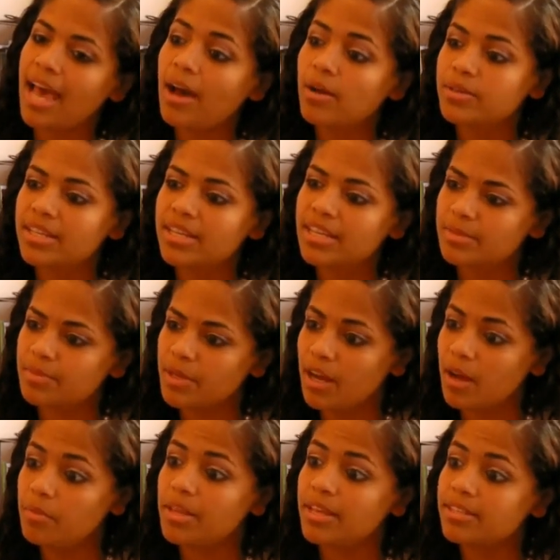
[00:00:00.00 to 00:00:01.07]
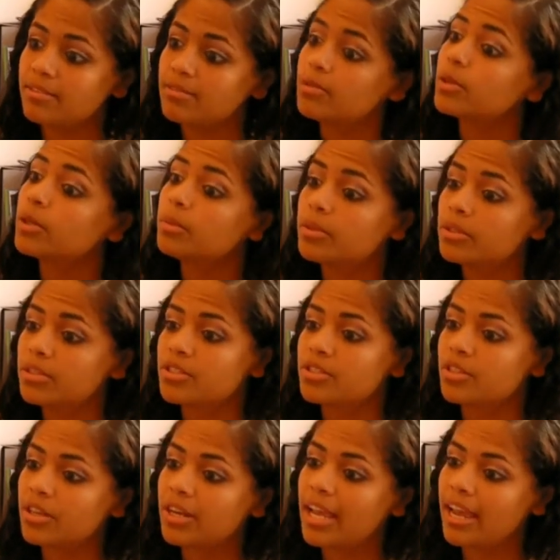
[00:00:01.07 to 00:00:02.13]
housing has become less affordable in
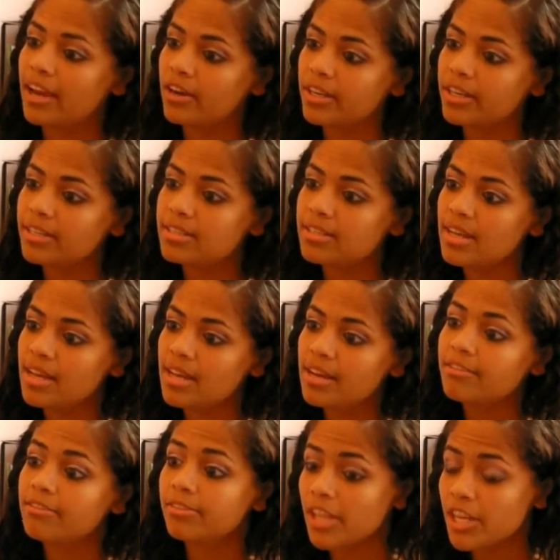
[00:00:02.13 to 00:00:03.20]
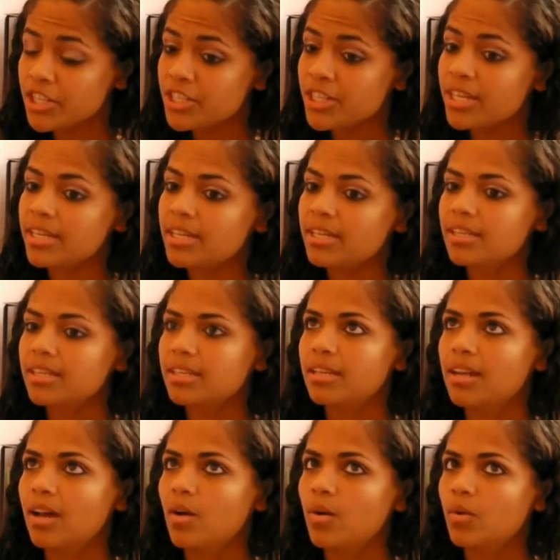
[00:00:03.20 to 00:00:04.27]
certain areas, Flushing,
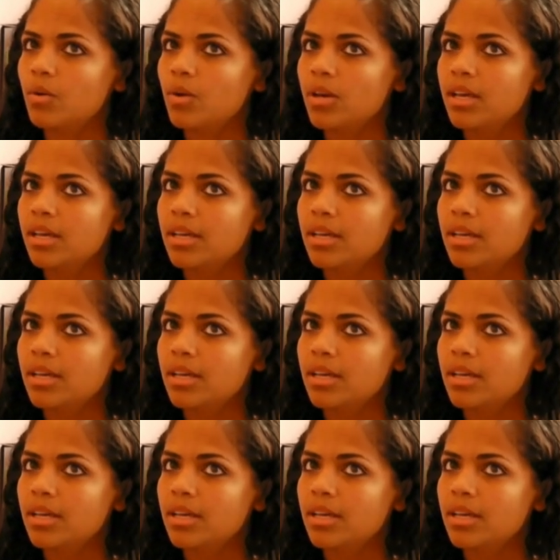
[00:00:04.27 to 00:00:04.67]
you know,